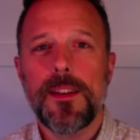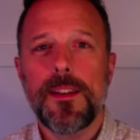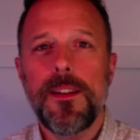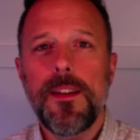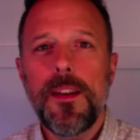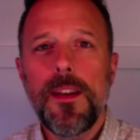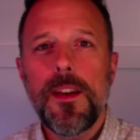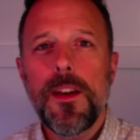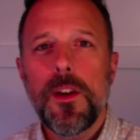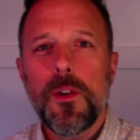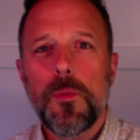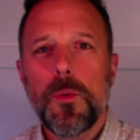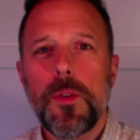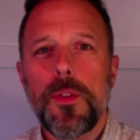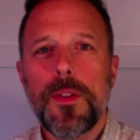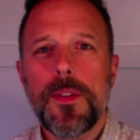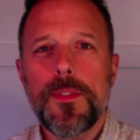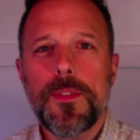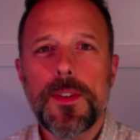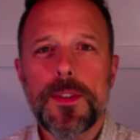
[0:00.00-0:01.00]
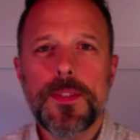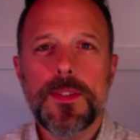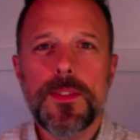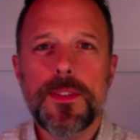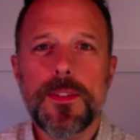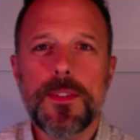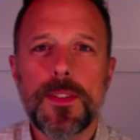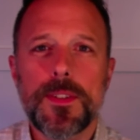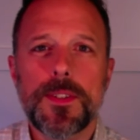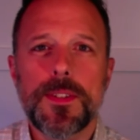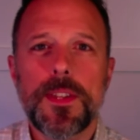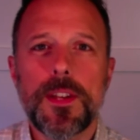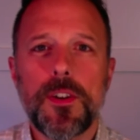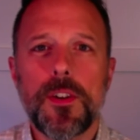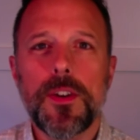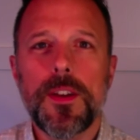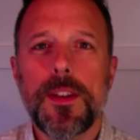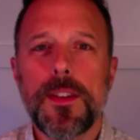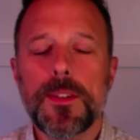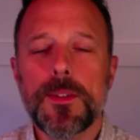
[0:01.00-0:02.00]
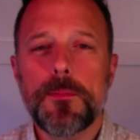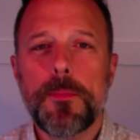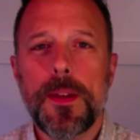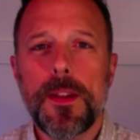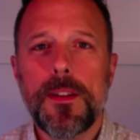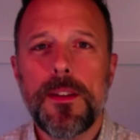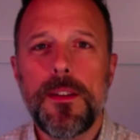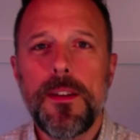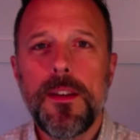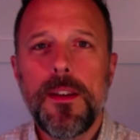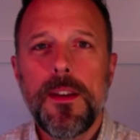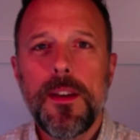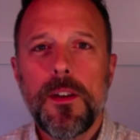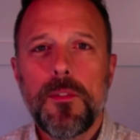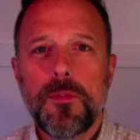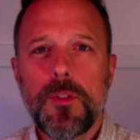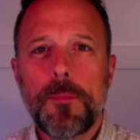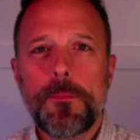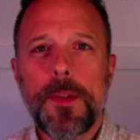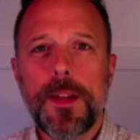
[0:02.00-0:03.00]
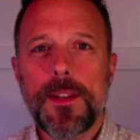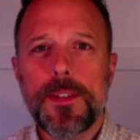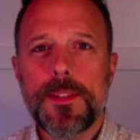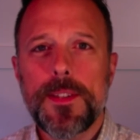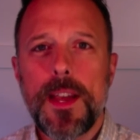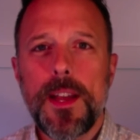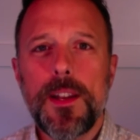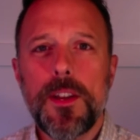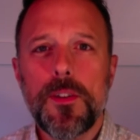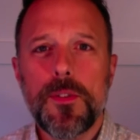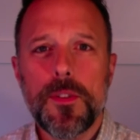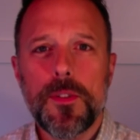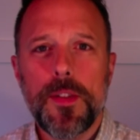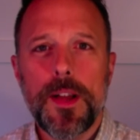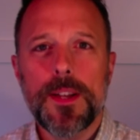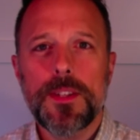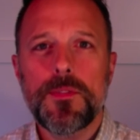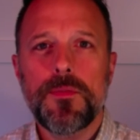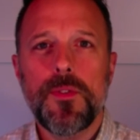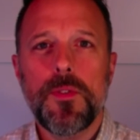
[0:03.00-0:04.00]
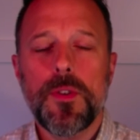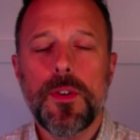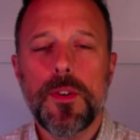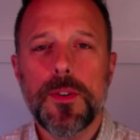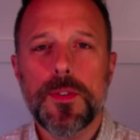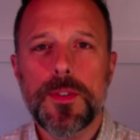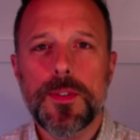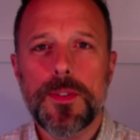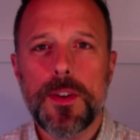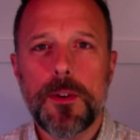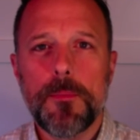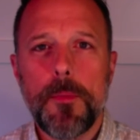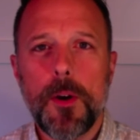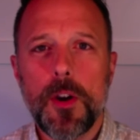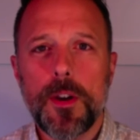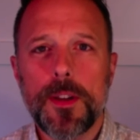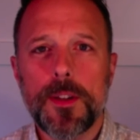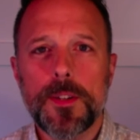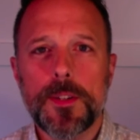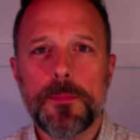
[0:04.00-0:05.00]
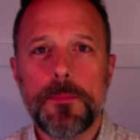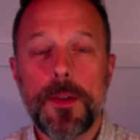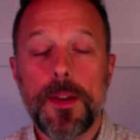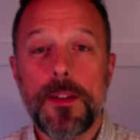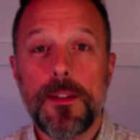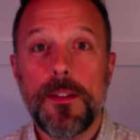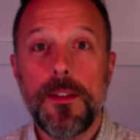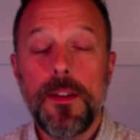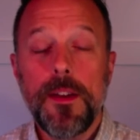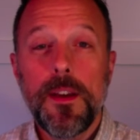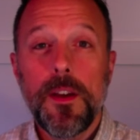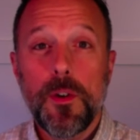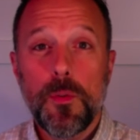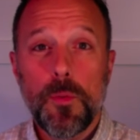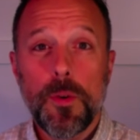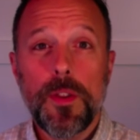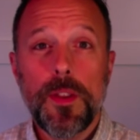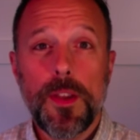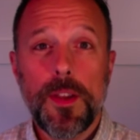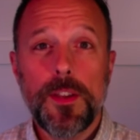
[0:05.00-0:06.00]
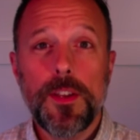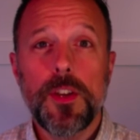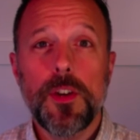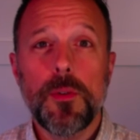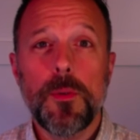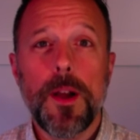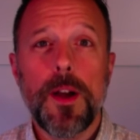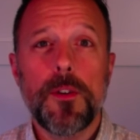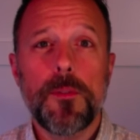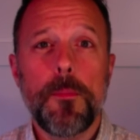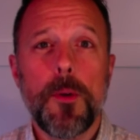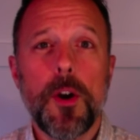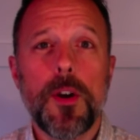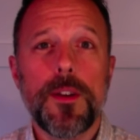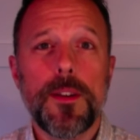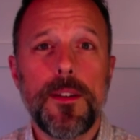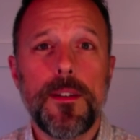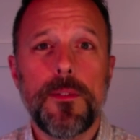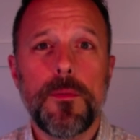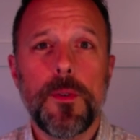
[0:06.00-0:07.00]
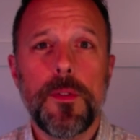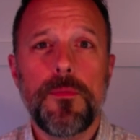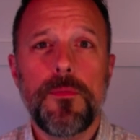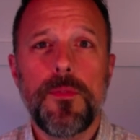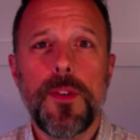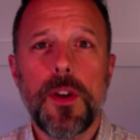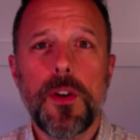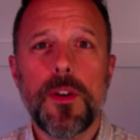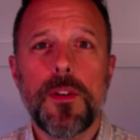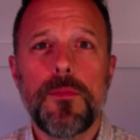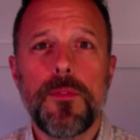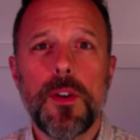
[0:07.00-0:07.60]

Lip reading: And really this theory has been flipped on its head here the last few years, as our market has been really a year-round market with very